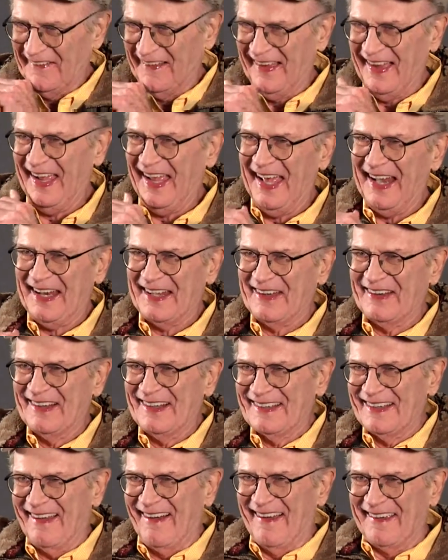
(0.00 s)
I had a
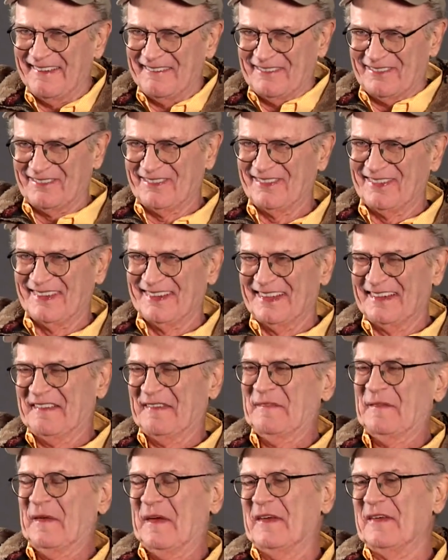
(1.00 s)
good life.
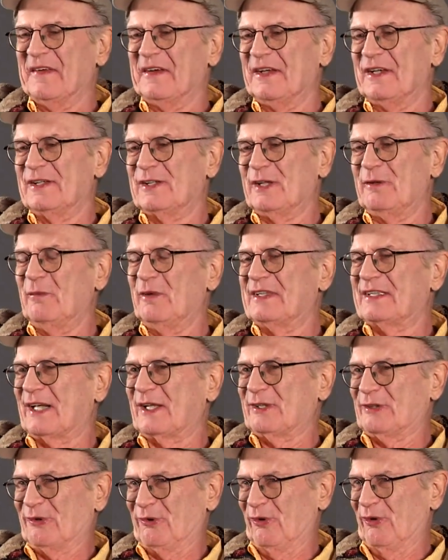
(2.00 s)
She was
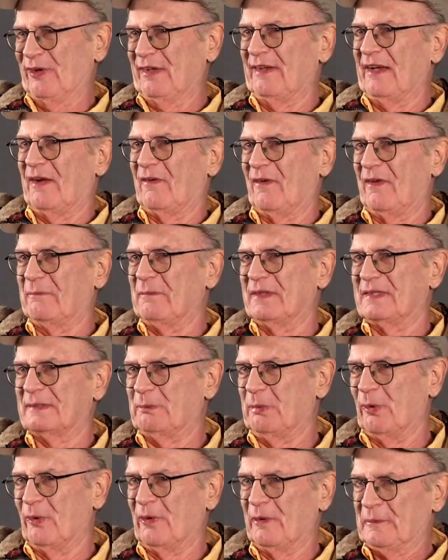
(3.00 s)
extraordinary, Miss
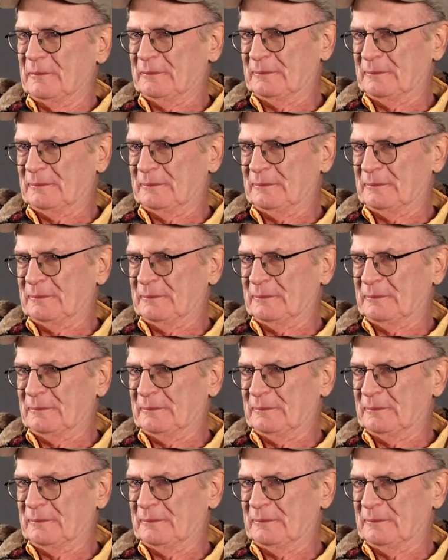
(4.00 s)
Ball.